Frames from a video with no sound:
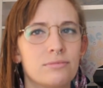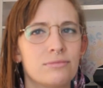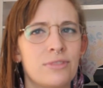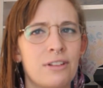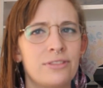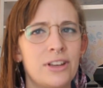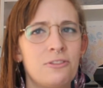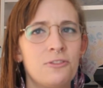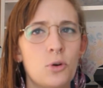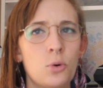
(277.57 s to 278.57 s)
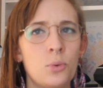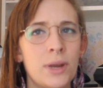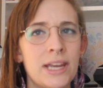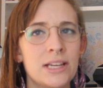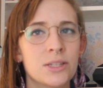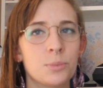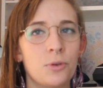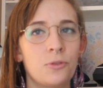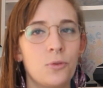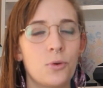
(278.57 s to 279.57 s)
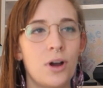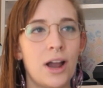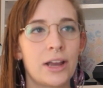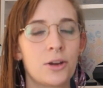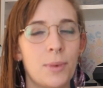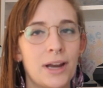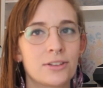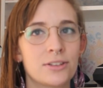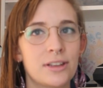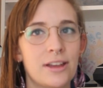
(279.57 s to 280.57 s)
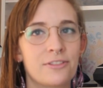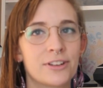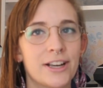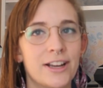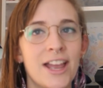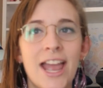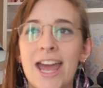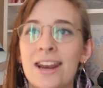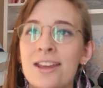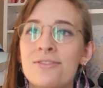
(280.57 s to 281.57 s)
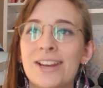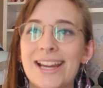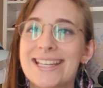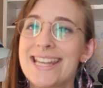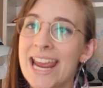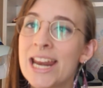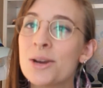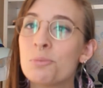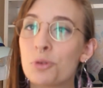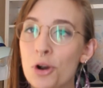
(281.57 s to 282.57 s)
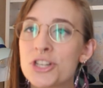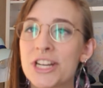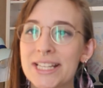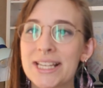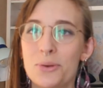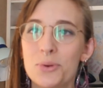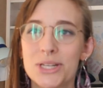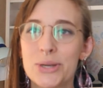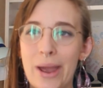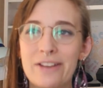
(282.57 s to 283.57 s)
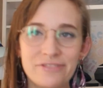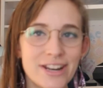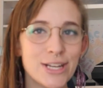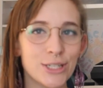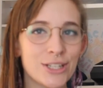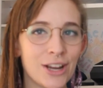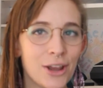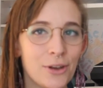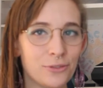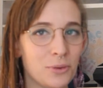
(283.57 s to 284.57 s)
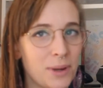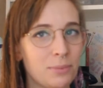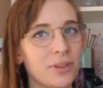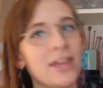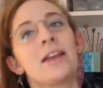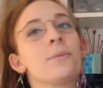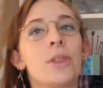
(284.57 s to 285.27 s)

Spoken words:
roughly 4 weeks before I go back to South Africa, and I have like 10 projects I want to have finished for people there.